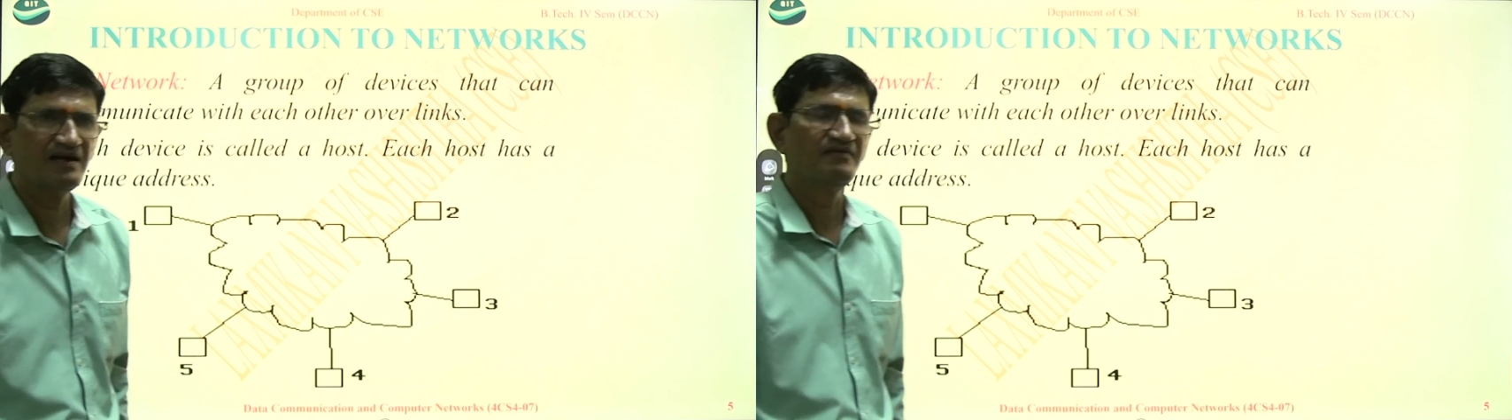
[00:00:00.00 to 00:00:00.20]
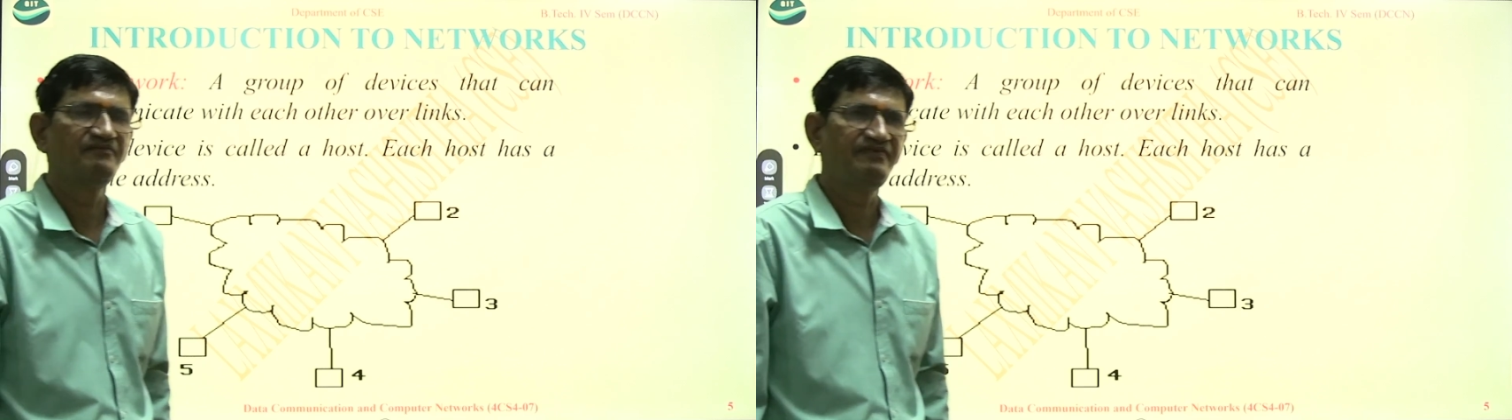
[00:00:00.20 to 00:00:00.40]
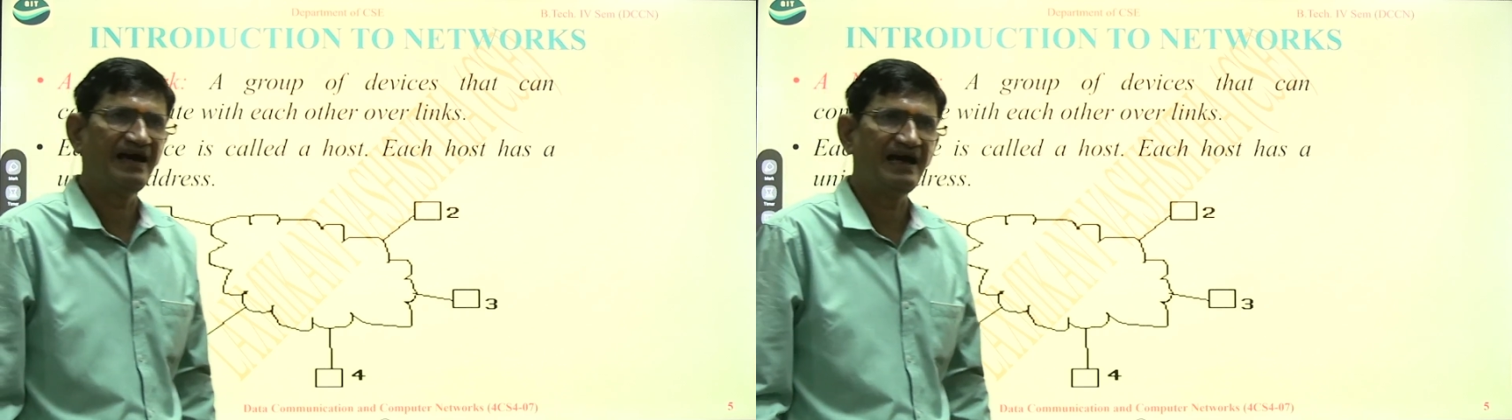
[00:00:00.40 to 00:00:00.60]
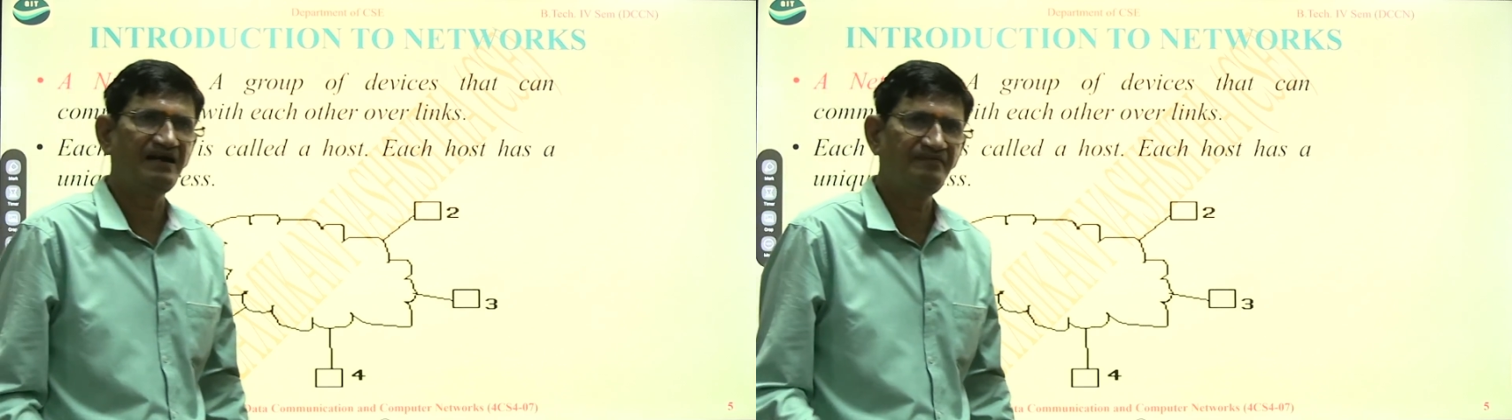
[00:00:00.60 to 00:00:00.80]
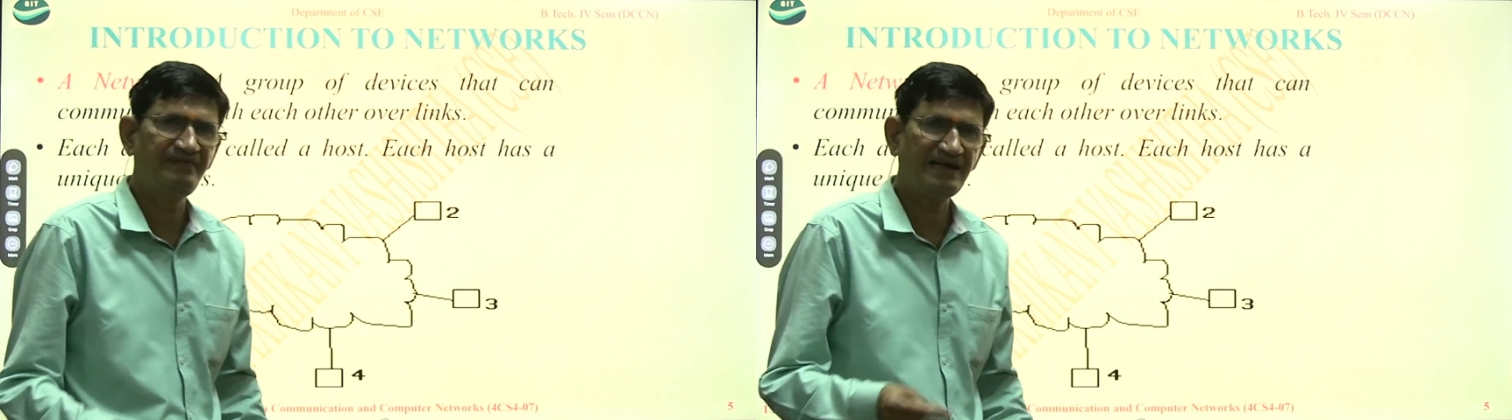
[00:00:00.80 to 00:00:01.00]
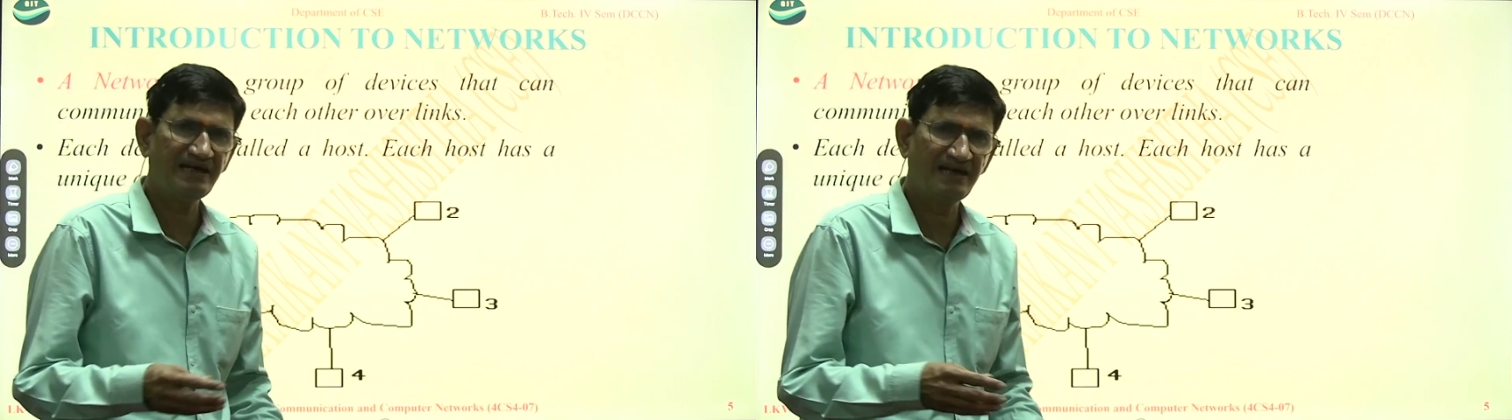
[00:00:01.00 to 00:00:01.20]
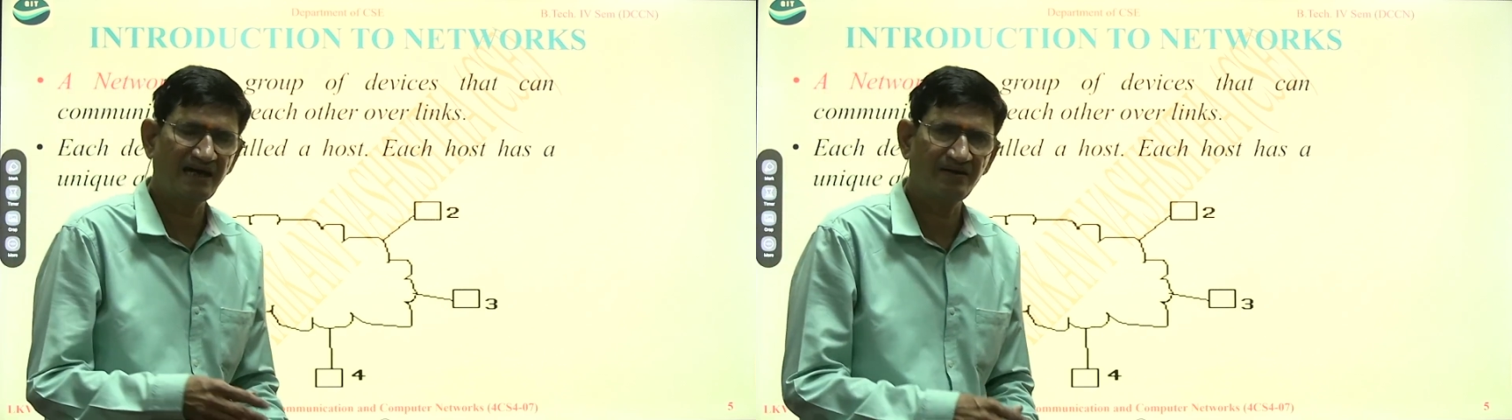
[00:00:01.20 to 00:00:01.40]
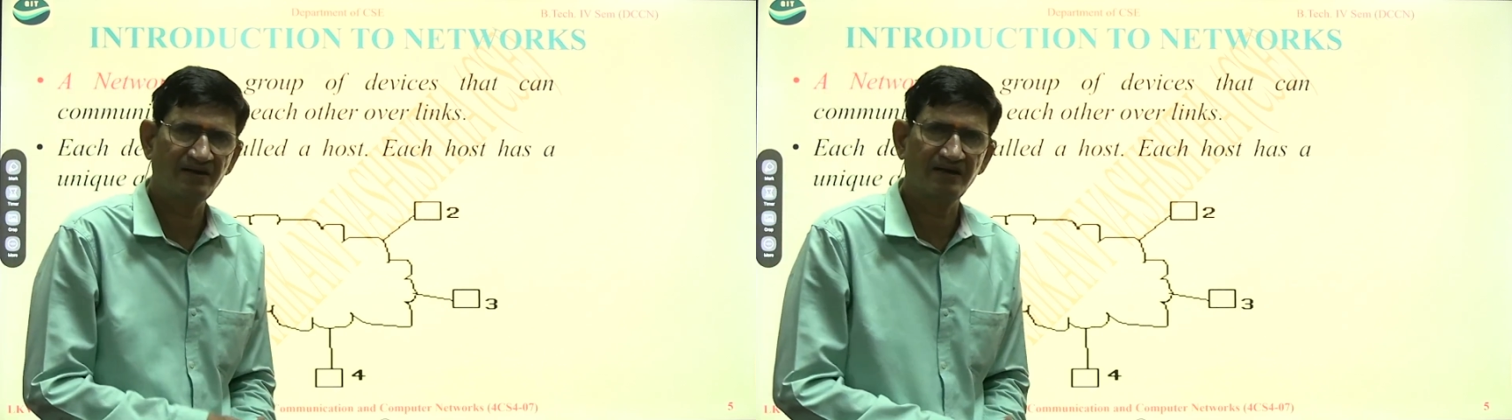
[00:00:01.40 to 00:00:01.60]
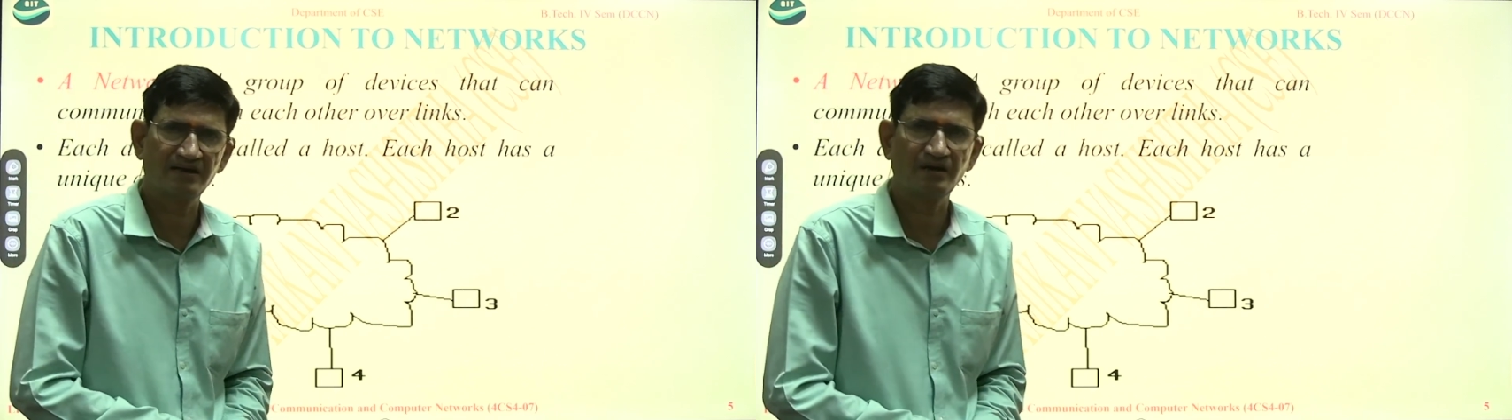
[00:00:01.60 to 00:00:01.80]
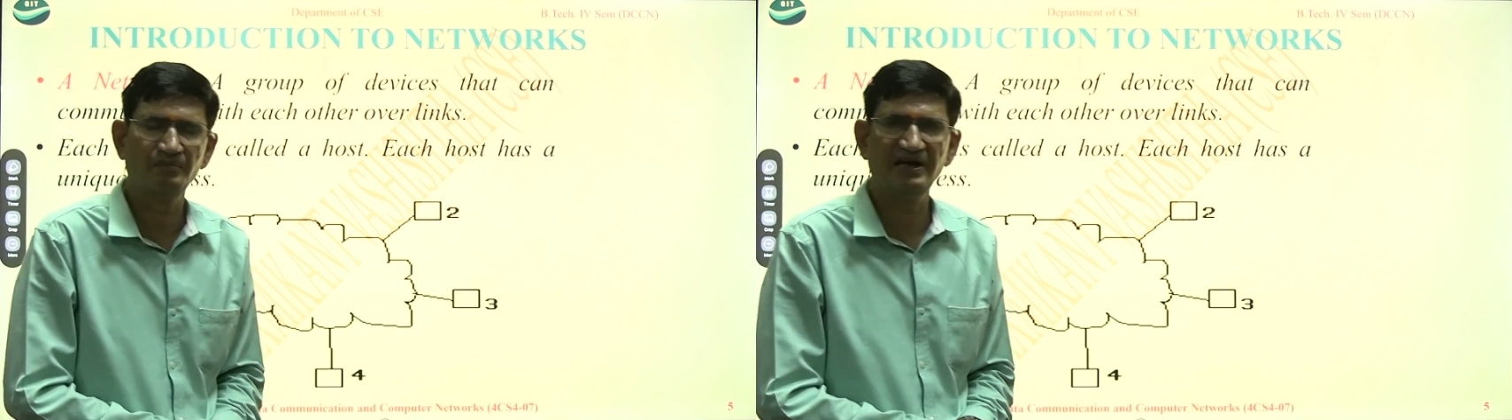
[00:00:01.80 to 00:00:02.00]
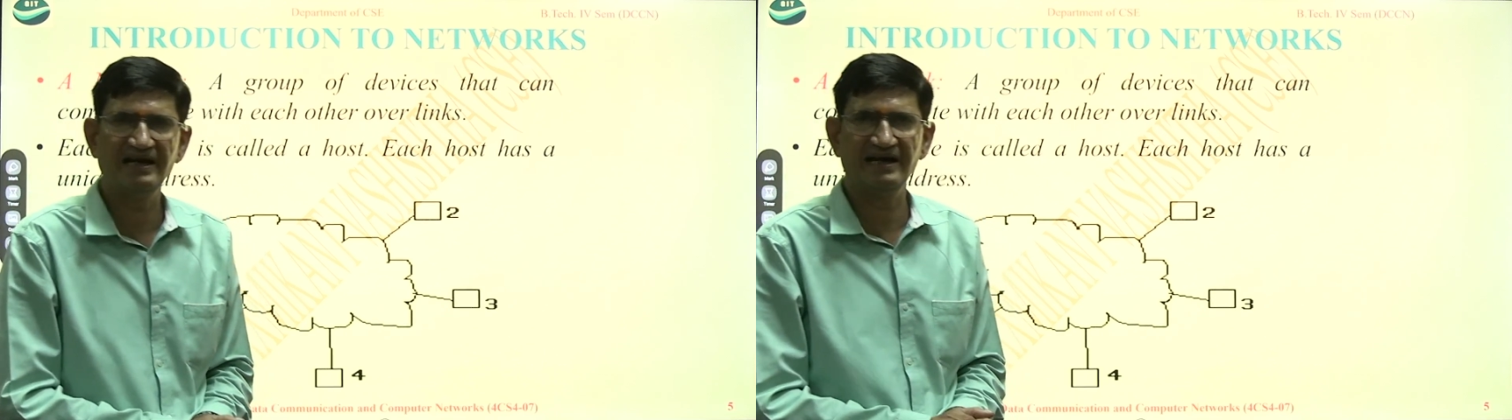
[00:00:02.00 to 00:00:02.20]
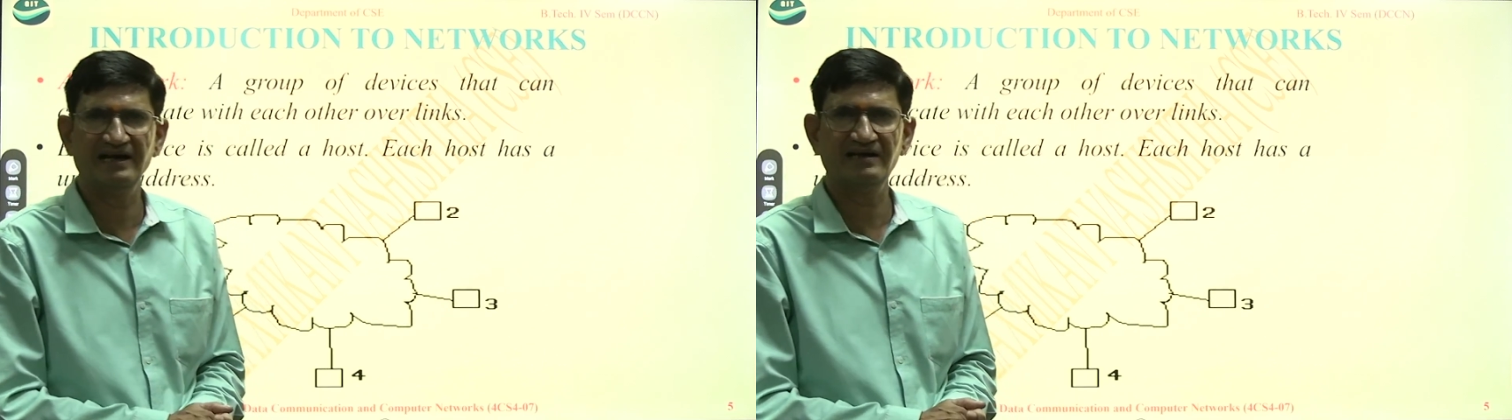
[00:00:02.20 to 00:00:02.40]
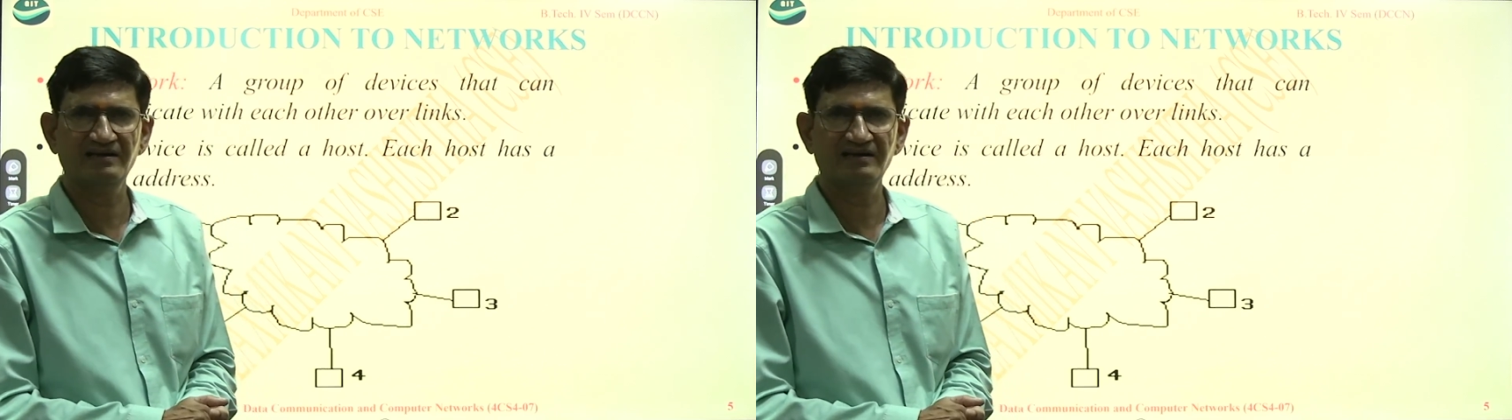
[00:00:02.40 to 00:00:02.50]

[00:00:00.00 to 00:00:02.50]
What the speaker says: when we communicate